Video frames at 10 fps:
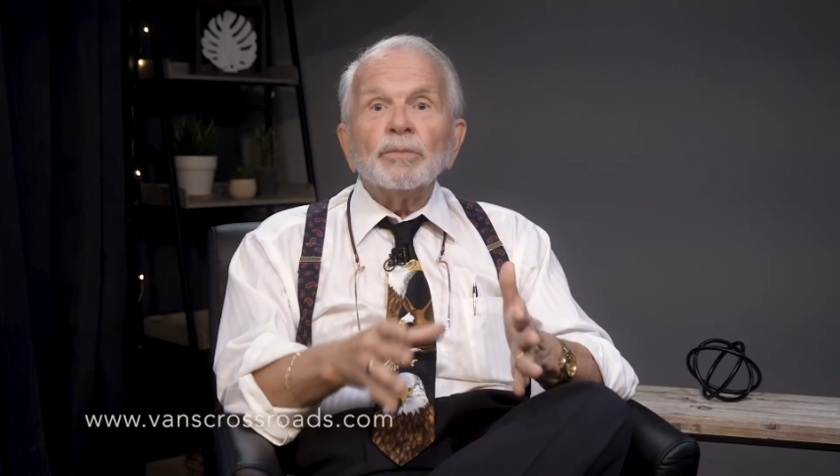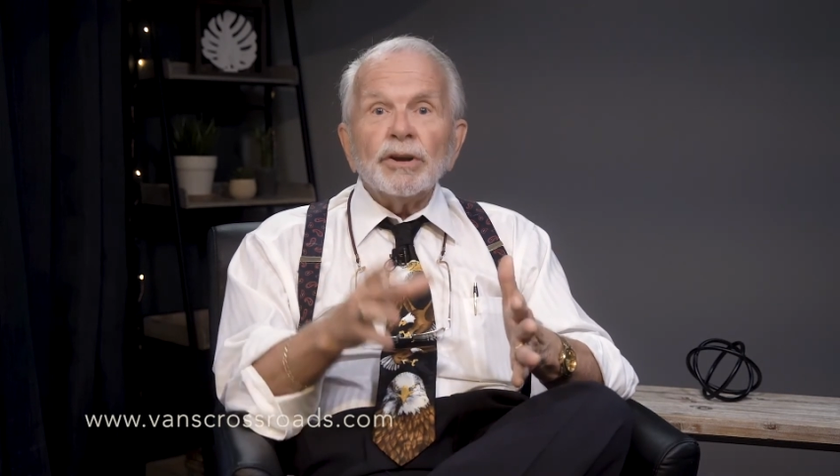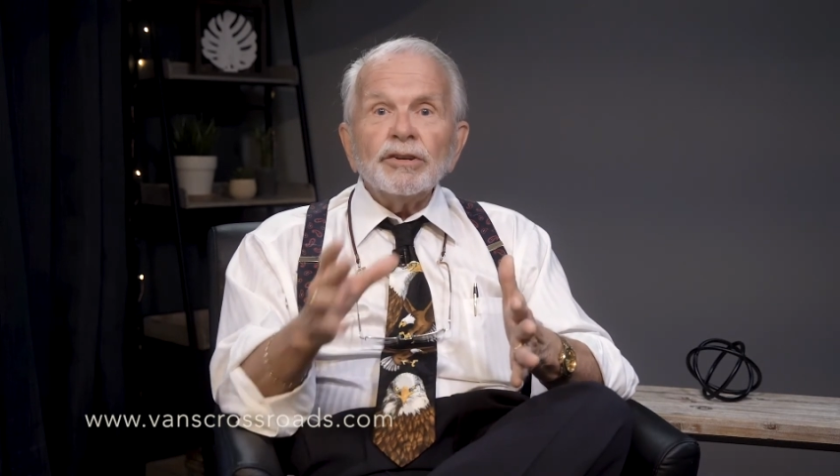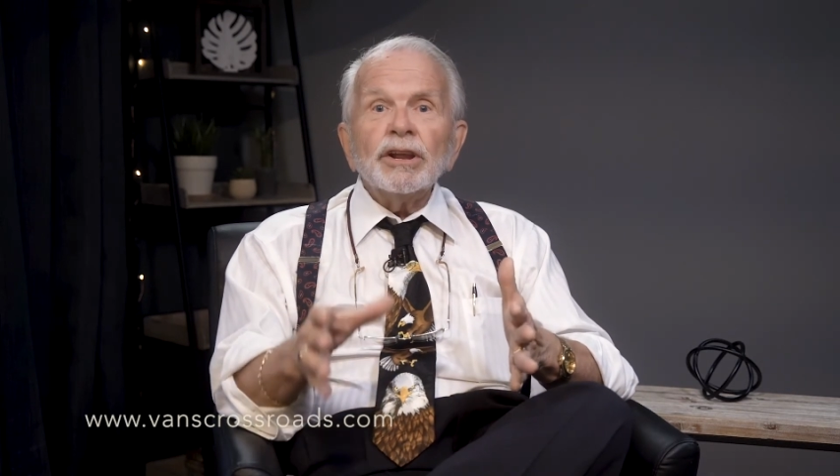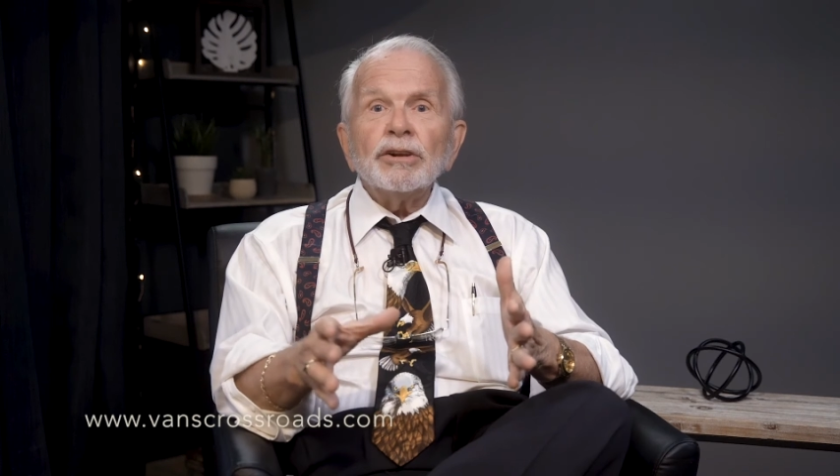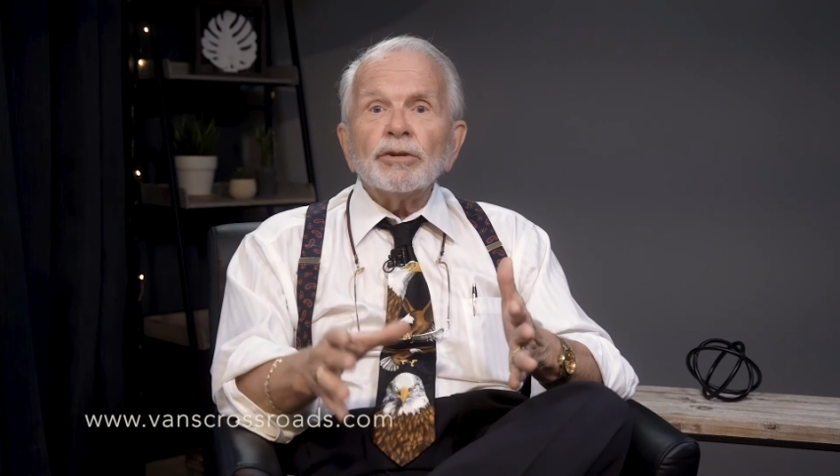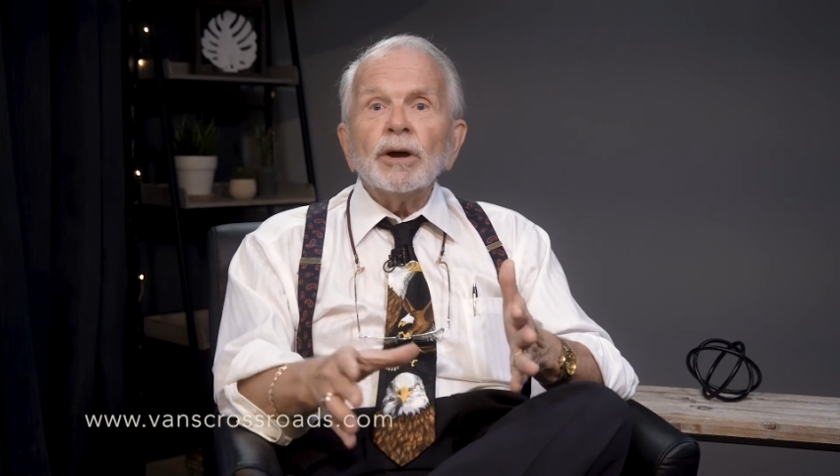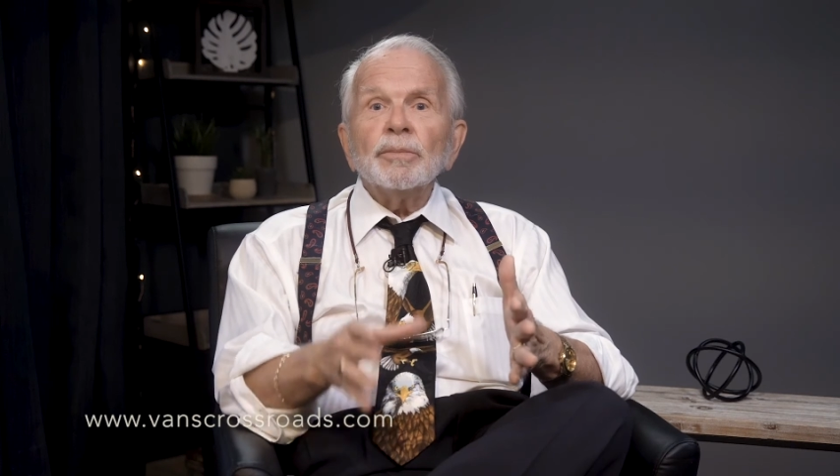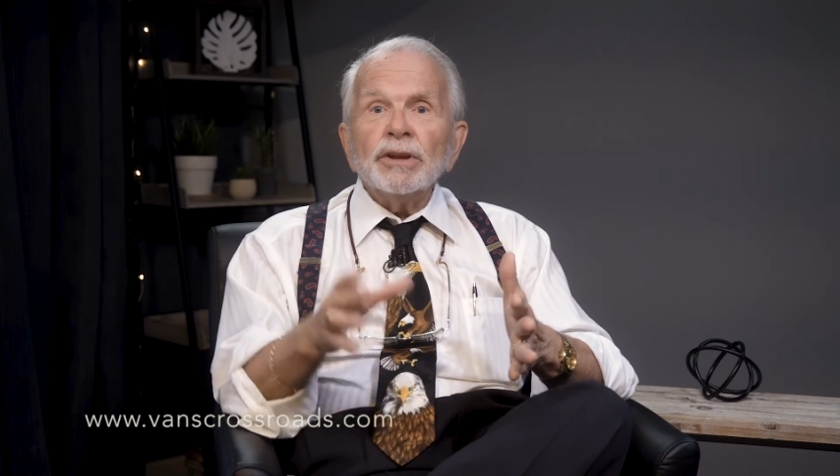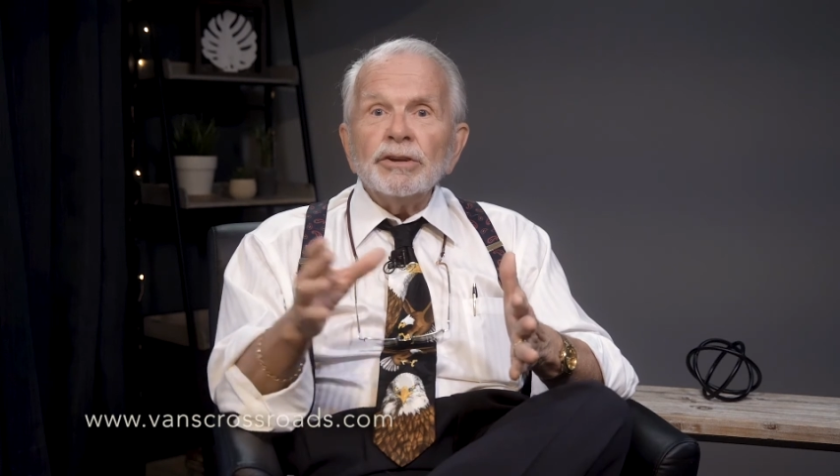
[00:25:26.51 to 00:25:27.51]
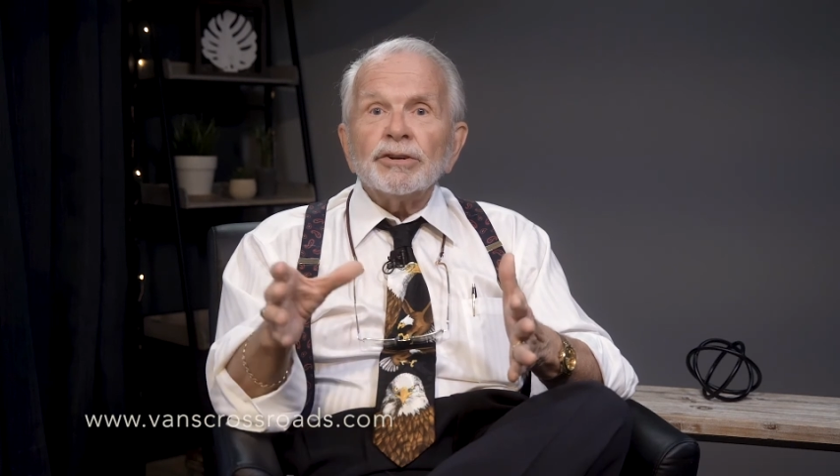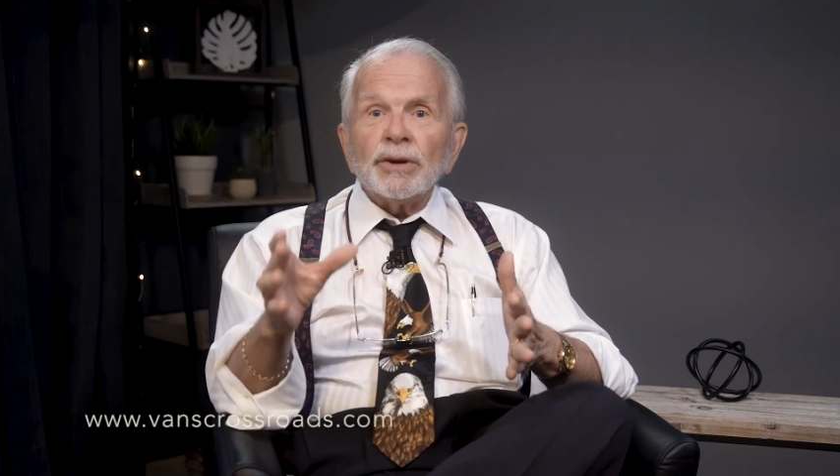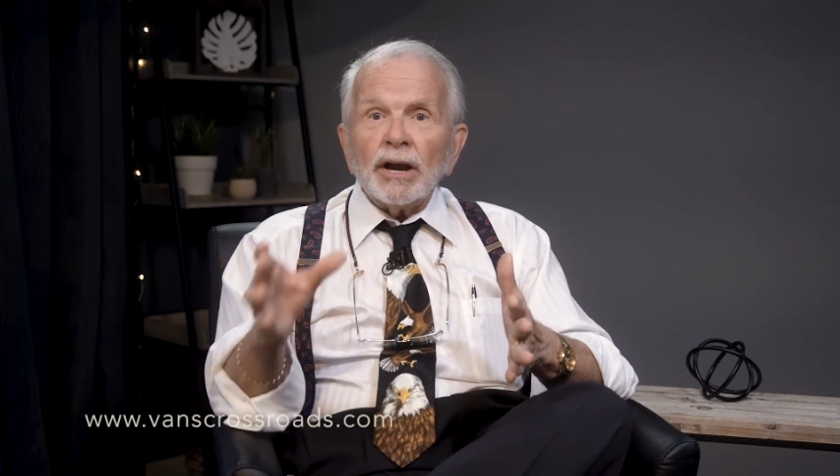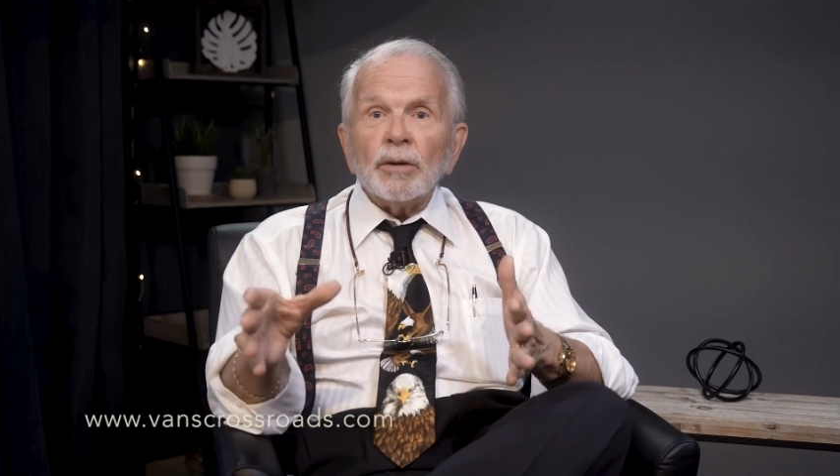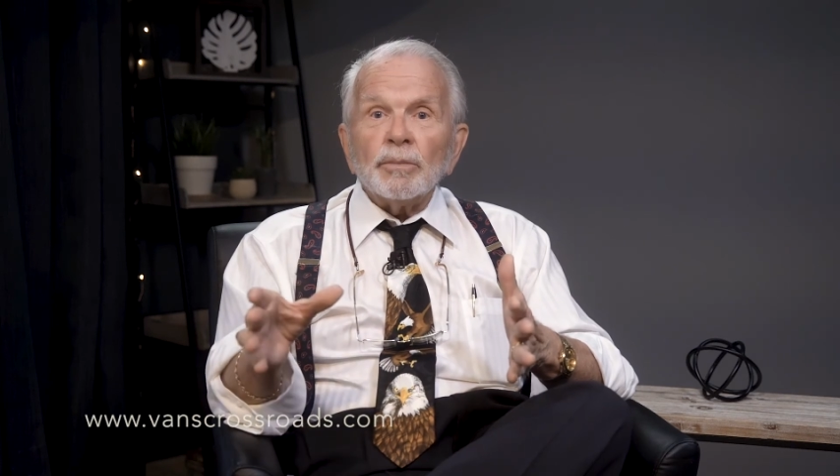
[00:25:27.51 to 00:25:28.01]
President Trump needs your
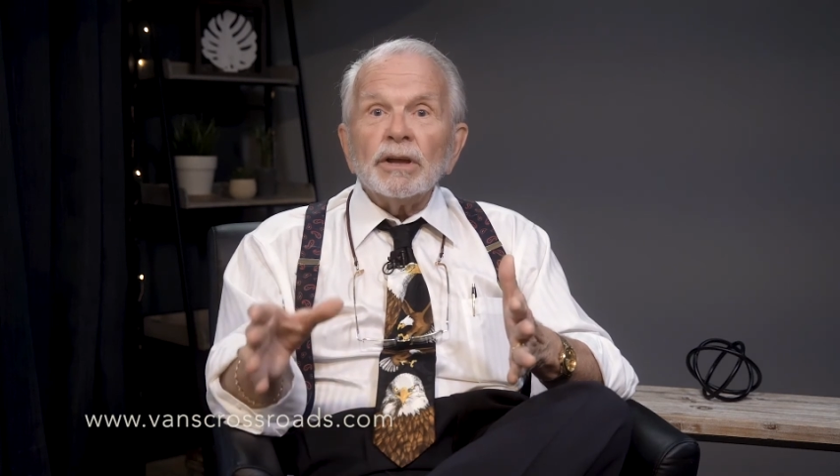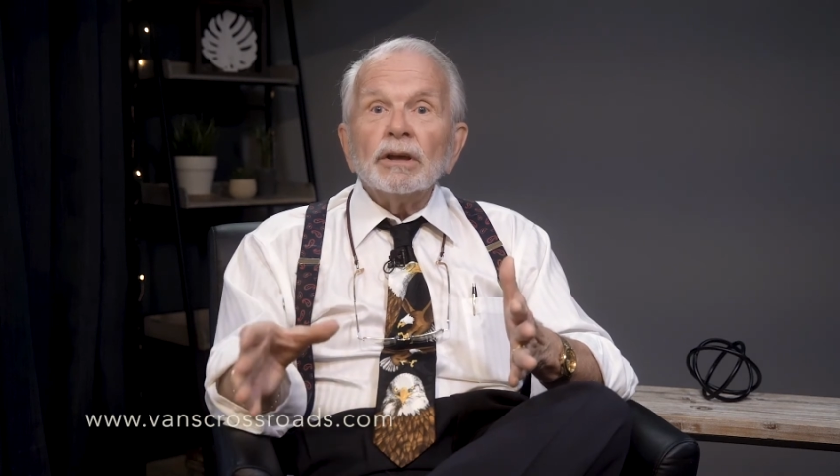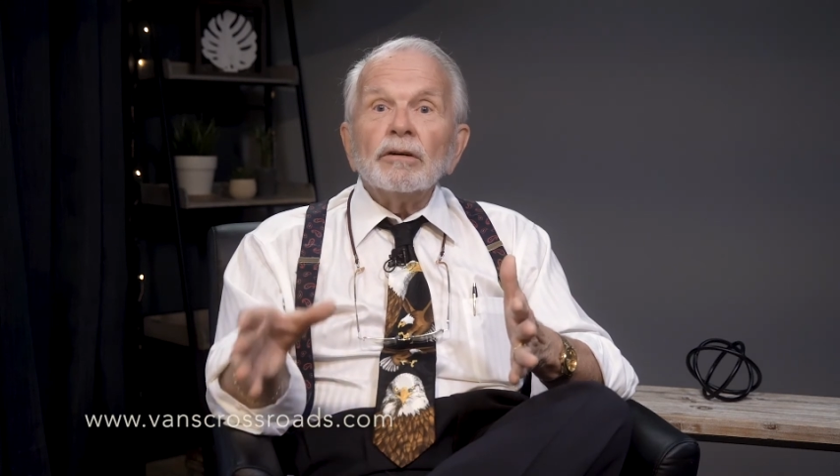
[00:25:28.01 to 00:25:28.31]
help